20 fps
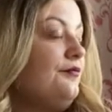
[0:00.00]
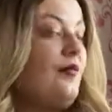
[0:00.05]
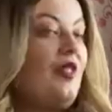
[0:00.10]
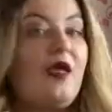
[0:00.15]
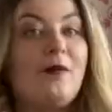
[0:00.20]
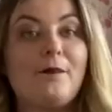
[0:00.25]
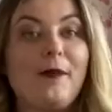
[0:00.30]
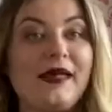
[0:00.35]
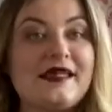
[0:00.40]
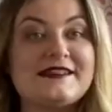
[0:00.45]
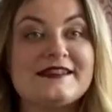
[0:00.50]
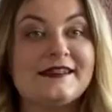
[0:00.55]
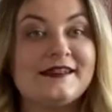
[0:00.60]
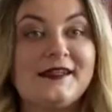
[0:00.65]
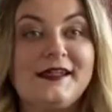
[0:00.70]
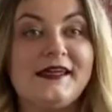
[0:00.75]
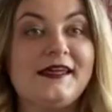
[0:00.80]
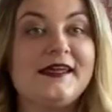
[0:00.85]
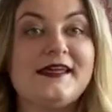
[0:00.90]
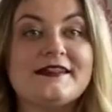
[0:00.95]

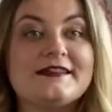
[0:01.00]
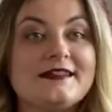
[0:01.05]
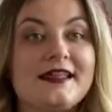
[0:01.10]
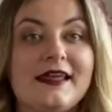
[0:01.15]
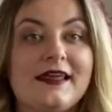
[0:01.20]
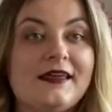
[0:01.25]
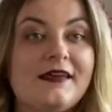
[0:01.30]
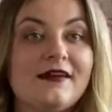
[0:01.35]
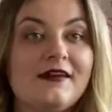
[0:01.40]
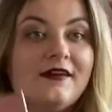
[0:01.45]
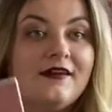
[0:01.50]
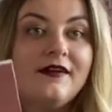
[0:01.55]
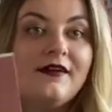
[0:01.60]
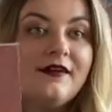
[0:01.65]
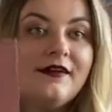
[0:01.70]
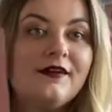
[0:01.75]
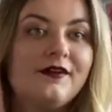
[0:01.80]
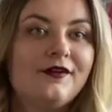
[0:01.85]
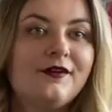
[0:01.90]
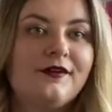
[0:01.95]
Basically it's like
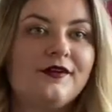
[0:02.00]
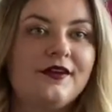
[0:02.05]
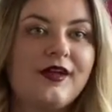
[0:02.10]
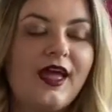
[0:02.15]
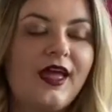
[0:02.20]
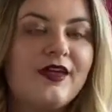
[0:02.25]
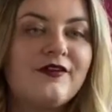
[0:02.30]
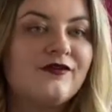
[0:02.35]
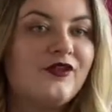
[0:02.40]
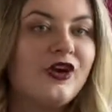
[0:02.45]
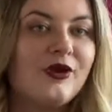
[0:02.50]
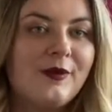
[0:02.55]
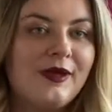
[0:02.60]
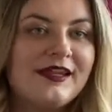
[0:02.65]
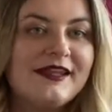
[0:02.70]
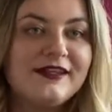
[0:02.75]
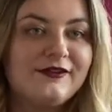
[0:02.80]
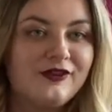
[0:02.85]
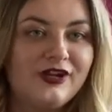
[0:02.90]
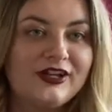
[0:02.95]

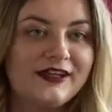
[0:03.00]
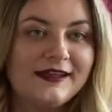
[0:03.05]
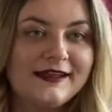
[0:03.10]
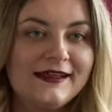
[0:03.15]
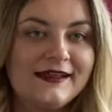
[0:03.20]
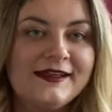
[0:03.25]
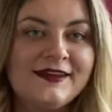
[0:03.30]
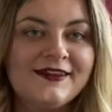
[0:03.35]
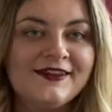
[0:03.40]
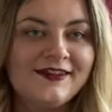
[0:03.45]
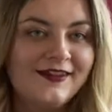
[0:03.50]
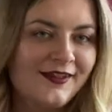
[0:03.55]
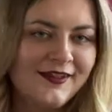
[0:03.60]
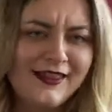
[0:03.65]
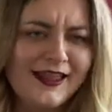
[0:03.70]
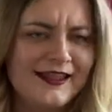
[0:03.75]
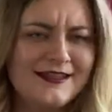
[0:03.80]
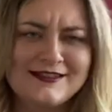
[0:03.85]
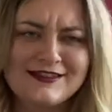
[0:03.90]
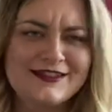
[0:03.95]
environmentally friendly.
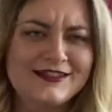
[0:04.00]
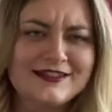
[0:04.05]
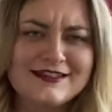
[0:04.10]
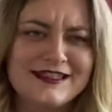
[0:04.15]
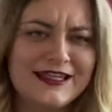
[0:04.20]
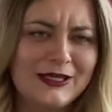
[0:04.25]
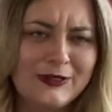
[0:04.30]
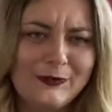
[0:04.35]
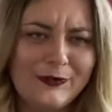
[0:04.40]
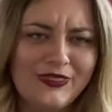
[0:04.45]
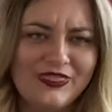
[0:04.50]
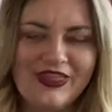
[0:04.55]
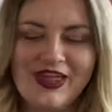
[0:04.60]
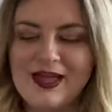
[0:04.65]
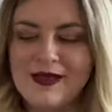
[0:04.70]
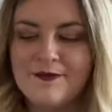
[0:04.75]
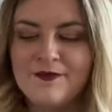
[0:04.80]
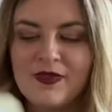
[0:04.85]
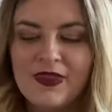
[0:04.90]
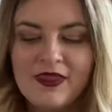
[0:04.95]
Let's just stick with that.
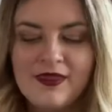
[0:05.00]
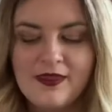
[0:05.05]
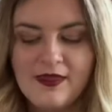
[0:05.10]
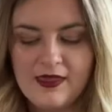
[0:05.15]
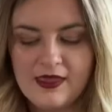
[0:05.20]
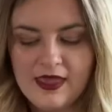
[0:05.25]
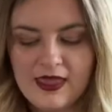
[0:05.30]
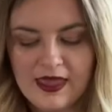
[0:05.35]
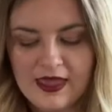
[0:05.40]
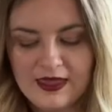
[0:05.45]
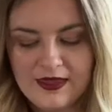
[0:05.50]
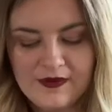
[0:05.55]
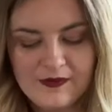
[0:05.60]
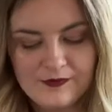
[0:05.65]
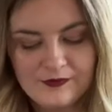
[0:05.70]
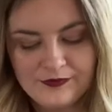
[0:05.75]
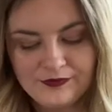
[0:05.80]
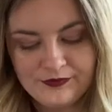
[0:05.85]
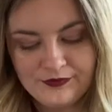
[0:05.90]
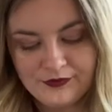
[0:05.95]

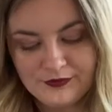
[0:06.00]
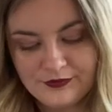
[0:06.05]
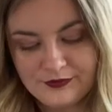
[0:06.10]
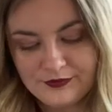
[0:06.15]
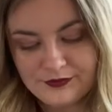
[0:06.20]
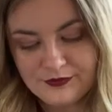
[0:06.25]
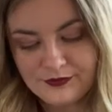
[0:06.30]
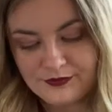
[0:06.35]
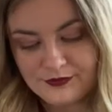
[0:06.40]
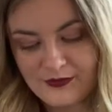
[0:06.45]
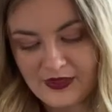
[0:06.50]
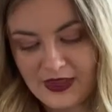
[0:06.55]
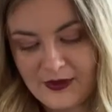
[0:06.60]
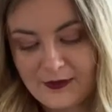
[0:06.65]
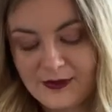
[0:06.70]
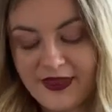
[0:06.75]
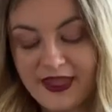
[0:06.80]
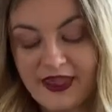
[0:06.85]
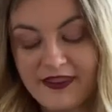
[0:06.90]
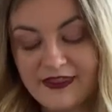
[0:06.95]
But
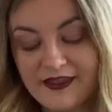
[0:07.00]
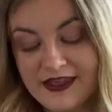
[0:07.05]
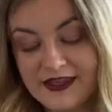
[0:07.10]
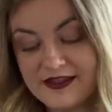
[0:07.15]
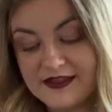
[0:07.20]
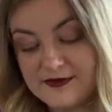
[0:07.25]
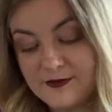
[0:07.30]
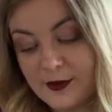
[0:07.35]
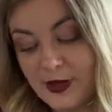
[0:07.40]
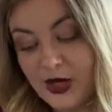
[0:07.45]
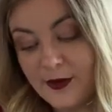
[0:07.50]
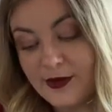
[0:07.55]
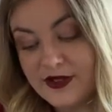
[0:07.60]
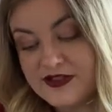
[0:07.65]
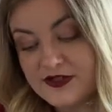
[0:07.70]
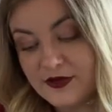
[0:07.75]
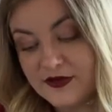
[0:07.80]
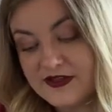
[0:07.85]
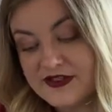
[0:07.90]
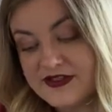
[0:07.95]
yeah, Primark's
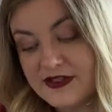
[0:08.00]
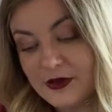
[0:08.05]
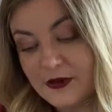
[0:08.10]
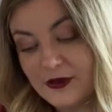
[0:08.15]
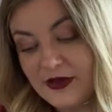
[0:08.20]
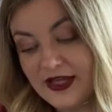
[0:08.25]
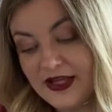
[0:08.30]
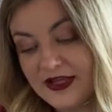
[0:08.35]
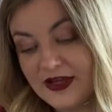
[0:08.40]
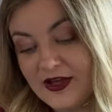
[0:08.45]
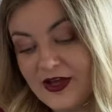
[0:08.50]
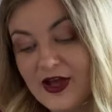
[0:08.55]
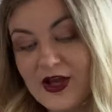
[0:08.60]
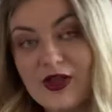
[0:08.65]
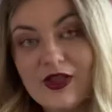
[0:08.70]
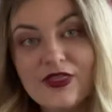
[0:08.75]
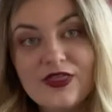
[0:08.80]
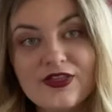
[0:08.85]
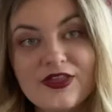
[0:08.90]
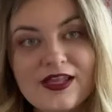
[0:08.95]
got this whole like
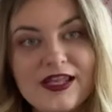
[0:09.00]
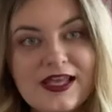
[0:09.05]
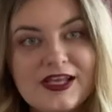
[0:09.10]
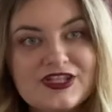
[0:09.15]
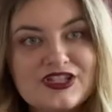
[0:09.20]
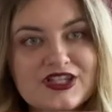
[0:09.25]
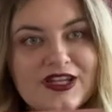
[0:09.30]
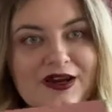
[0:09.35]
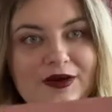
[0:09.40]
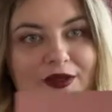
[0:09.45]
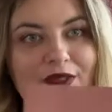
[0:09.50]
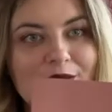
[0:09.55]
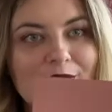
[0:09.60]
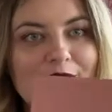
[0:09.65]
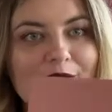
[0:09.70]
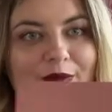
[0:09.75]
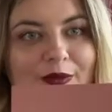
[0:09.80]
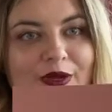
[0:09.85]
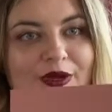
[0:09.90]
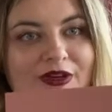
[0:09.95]
earth collection out at the
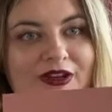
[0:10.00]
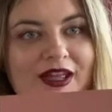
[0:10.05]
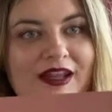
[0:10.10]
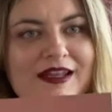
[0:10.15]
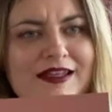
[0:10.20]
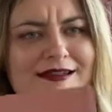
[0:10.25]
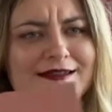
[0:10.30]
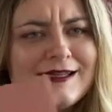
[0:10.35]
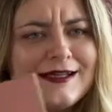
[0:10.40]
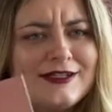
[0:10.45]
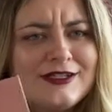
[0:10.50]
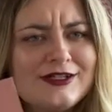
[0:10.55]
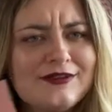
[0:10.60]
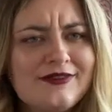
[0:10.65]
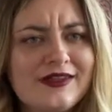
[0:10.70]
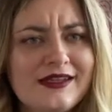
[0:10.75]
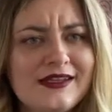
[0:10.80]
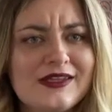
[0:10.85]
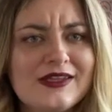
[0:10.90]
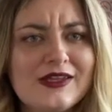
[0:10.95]
moment and it's actually
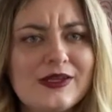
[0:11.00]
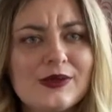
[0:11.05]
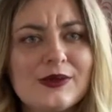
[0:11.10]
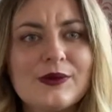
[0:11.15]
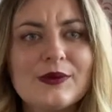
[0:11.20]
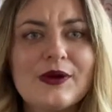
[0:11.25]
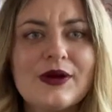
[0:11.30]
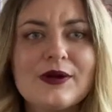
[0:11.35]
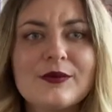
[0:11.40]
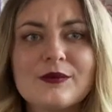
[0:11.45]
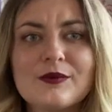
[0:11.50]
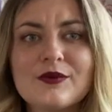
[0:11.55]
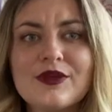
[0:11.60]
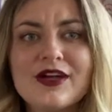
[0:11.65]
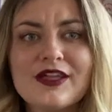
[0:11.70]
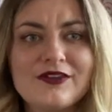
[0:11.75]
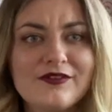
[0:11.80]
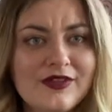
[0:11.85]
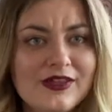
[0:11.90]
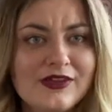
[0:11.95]
really cute. I'm kind
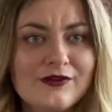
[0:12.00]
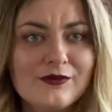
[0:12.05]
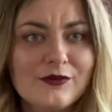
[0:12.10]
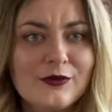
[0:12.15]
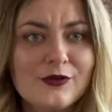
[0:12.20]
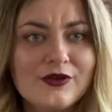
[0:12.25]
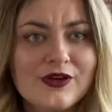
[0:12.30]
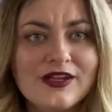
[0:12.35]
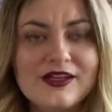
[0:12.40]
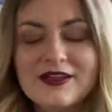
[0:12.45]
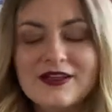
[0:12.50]
of here for it.